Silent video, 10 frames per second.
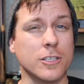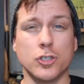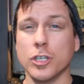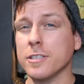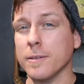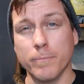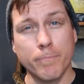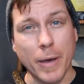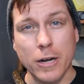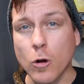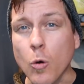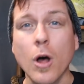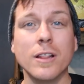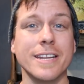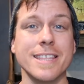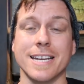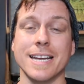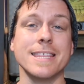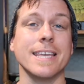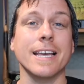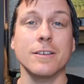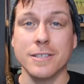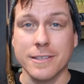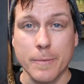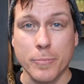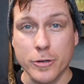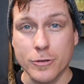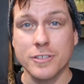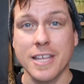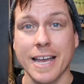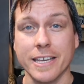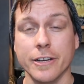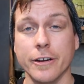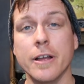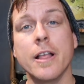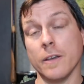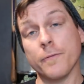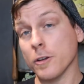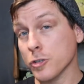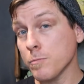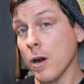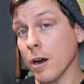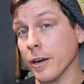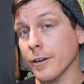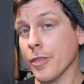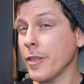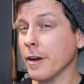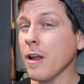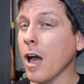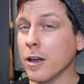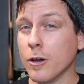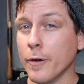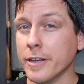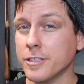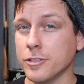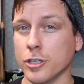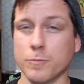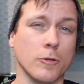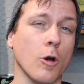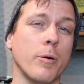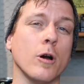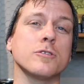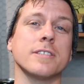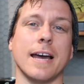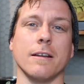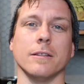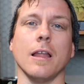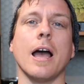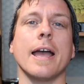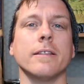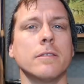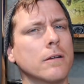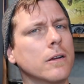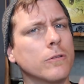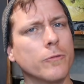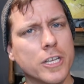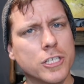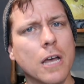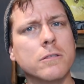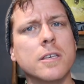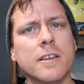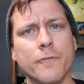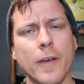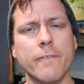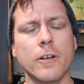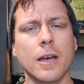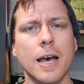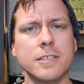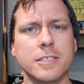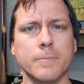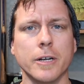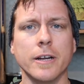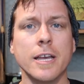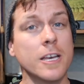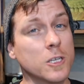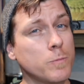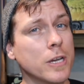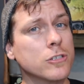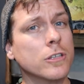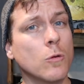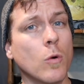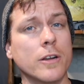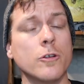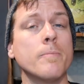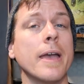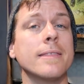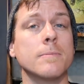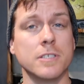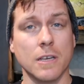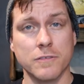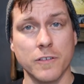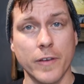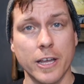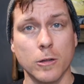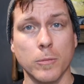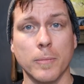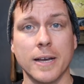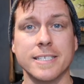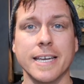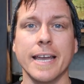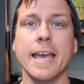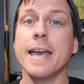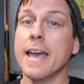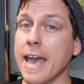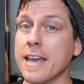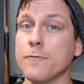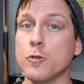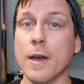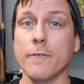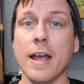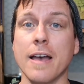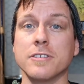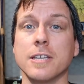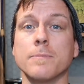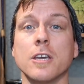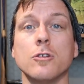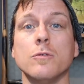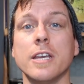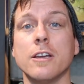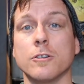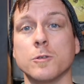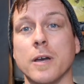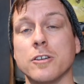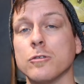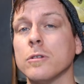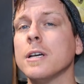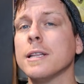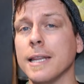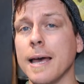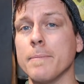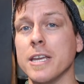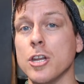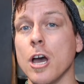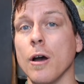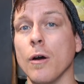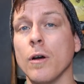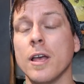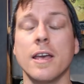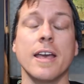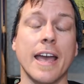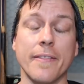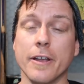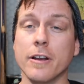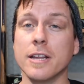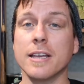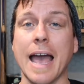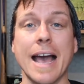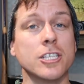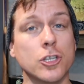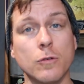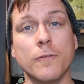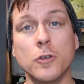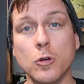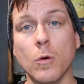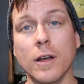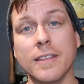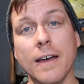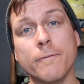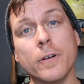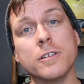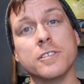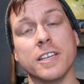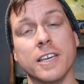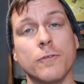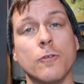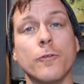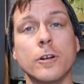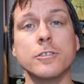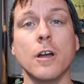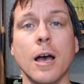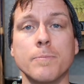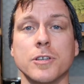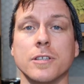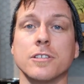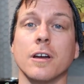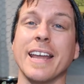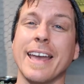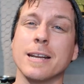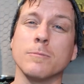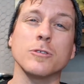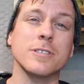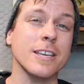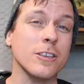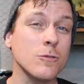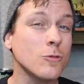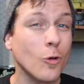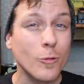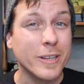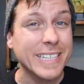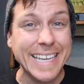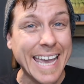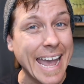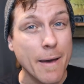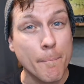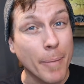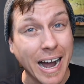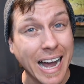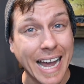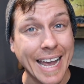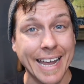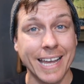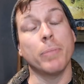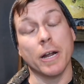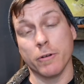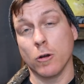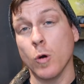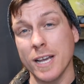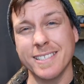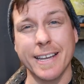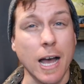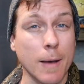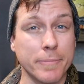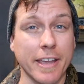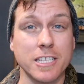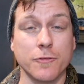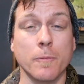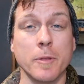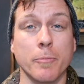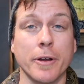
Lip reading: that's just a better quality than anything else that they produced that year. If they're smart, they're not going to just go post that online. They're gonna reach out to their favorite customer, especially one who made themselves available by saying, hey, if you ever have something unique or special, let me know. And they're gonna ask you if you want that first and give you first options on animals that you normally can't buy. By requesting updates from the